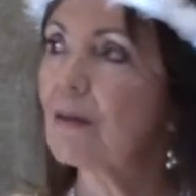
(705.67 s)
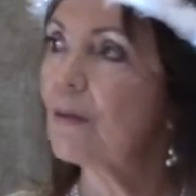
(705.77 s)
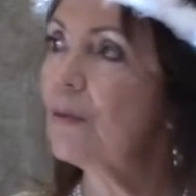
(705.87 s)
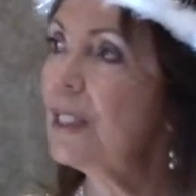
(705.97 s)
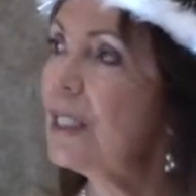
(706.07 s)

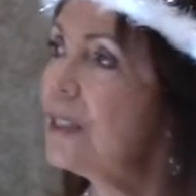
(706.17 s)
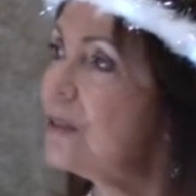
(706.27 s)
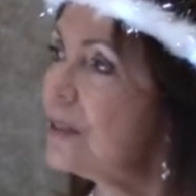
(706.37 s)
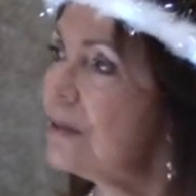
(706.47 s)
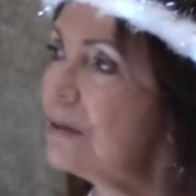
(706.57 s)
We
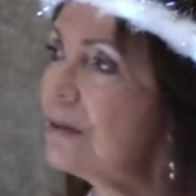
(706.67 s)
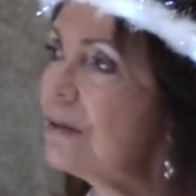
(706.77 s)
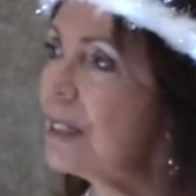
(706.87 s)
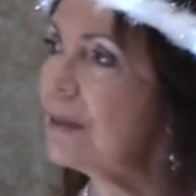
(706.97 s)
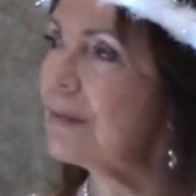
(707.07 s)
do
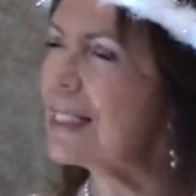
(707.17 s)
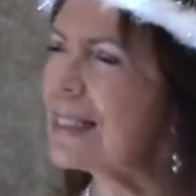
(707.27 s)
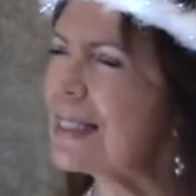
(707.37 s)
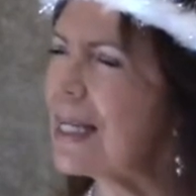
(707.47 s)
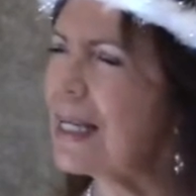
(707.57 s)
and we
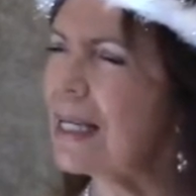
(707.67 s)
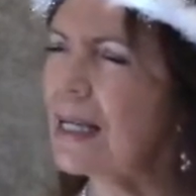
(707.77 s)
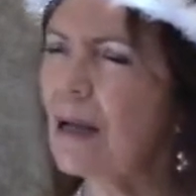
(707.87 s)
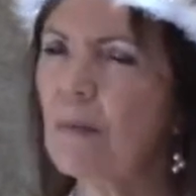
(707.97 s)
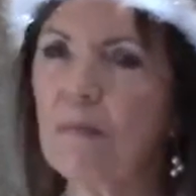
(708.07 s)
say
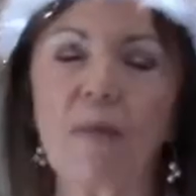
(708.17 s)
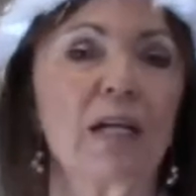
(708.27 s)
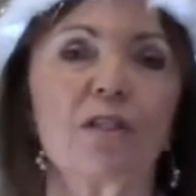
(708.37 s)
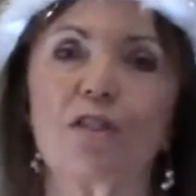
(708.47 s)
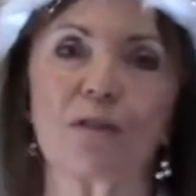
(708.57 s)

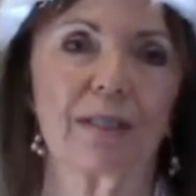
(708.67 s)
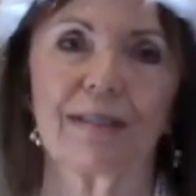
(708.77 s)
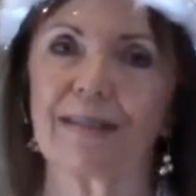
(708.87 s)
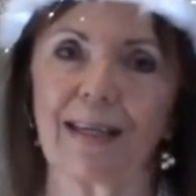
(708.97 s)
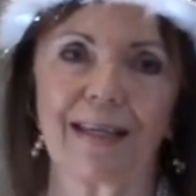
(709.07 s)
monstrous
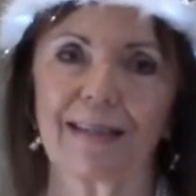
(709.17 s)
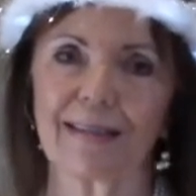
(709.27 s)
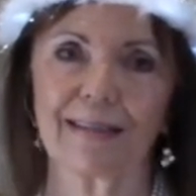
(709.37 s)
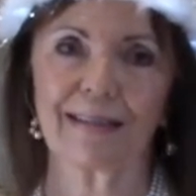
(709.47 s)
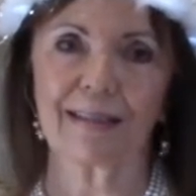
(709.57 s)
things,
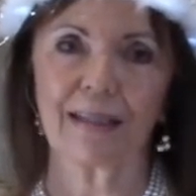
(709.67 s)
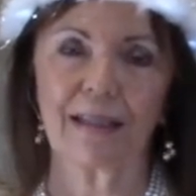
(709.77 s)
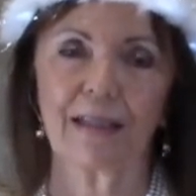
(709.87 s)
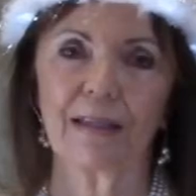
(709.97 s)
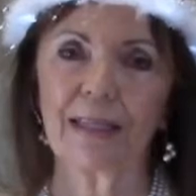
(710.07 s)

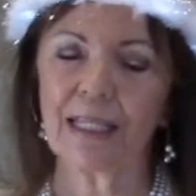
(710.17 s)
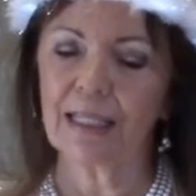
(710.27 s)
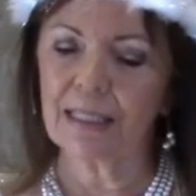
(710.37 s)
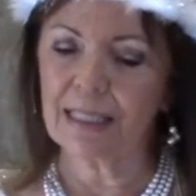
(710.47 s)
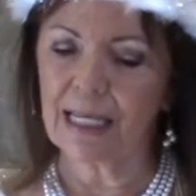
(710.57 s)

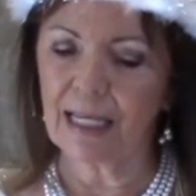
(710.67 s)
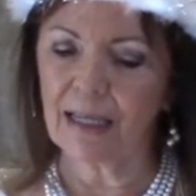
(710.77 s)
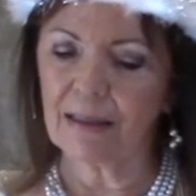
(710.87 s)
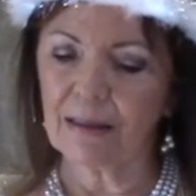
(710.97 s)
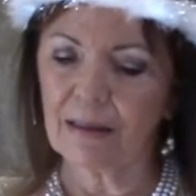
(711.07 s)
things
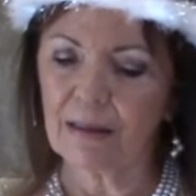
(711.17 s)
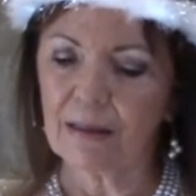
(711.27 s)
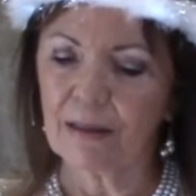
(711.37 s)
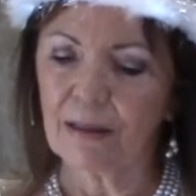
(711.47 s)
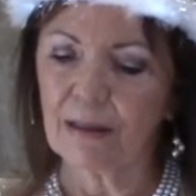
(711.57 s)
that
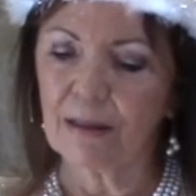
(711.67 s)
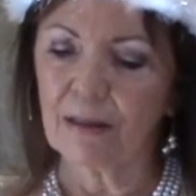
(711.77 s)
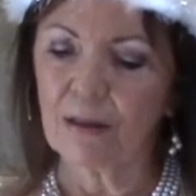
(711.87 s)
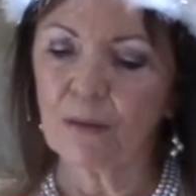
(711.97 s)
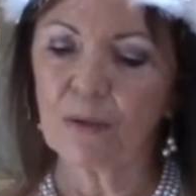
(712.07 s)

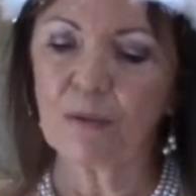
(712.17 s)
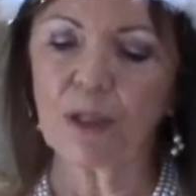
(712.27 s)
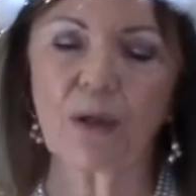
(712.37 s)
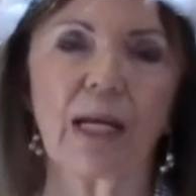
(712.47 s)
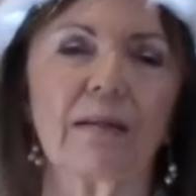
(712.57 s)
we
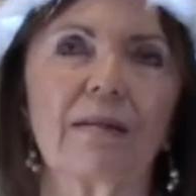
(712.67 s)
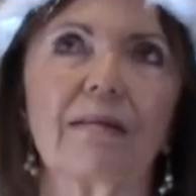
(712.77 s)
regret